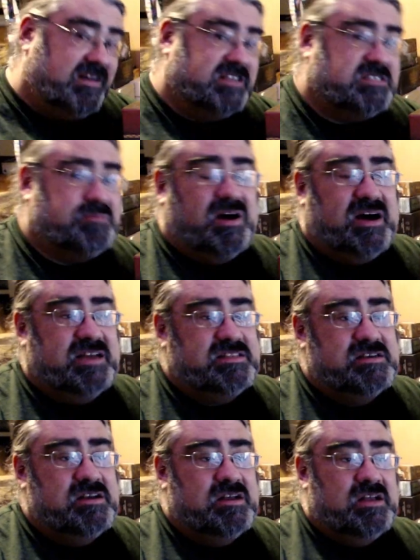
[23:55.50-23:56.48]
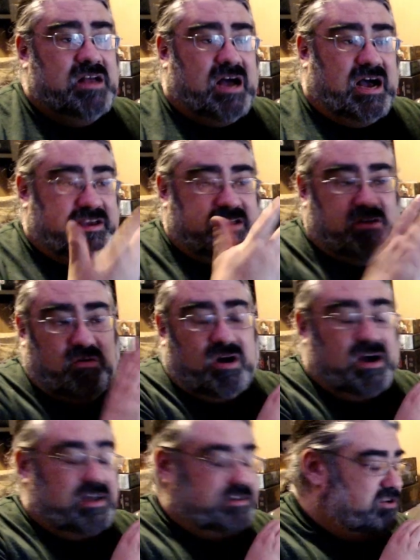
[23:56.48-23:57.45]
spot uh, here
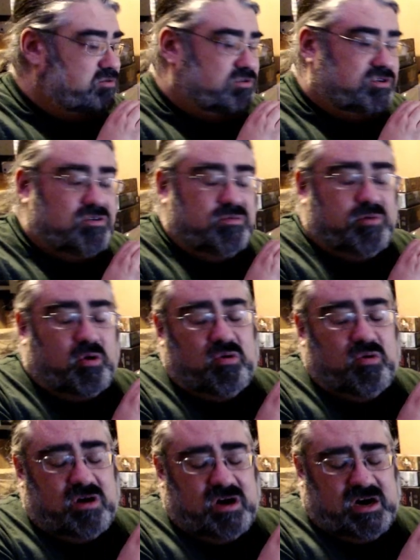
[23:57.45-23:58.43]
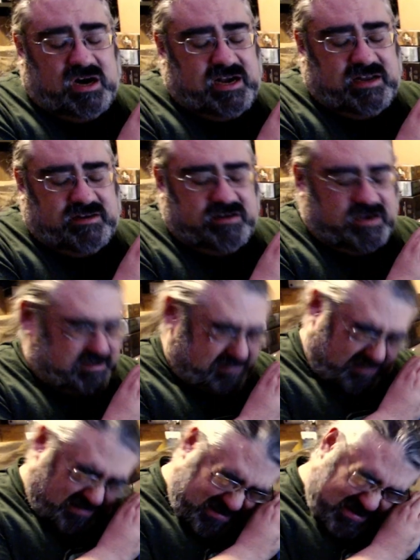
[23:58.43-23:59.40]
on YouTube or on
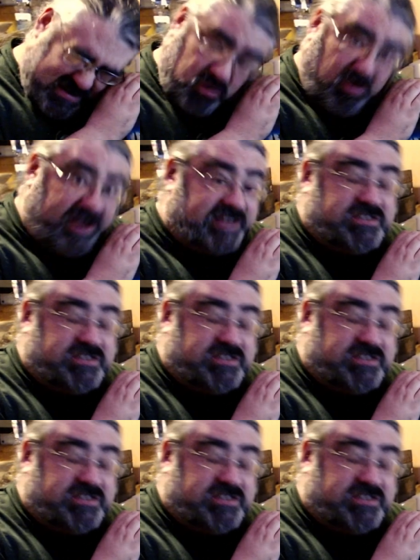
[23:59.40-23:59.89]
Twitch,